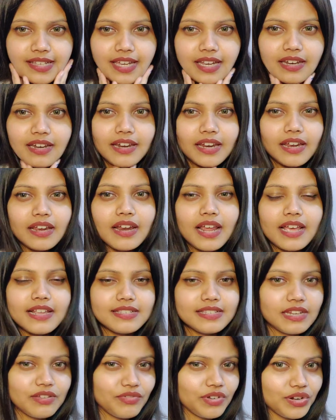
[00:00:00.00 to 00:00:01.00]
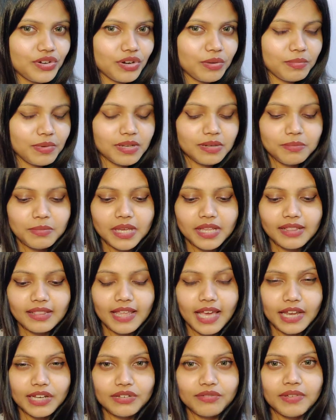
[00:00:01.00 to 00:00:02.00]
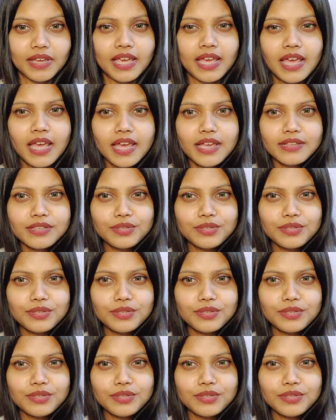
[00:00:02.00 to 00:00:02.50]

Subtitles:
skincare has never troubled me in that way.